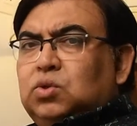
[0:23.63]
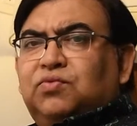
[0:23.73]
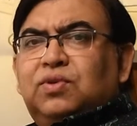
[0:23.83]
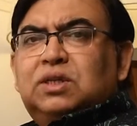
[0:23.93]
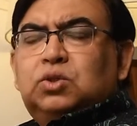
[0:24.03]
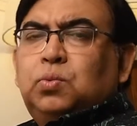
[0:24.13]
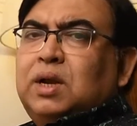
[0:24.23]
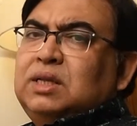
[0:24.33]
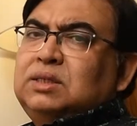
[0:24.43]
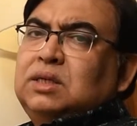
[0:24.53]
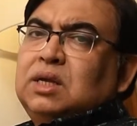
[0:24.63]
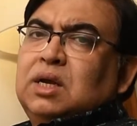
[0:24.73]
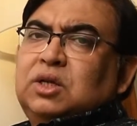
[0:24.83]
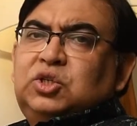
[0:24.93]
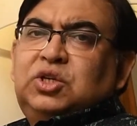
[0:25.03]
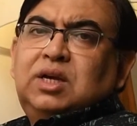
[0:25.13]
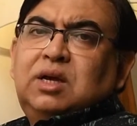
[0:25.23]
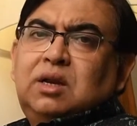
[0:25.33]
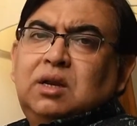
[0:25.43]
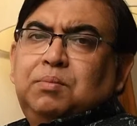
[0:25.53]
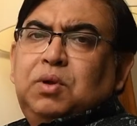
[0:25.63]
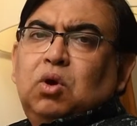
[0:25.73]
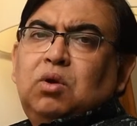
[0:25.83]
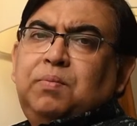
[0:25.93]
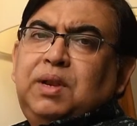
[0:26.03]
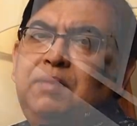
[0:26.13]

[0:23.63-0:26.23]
So, first one is sheer pure play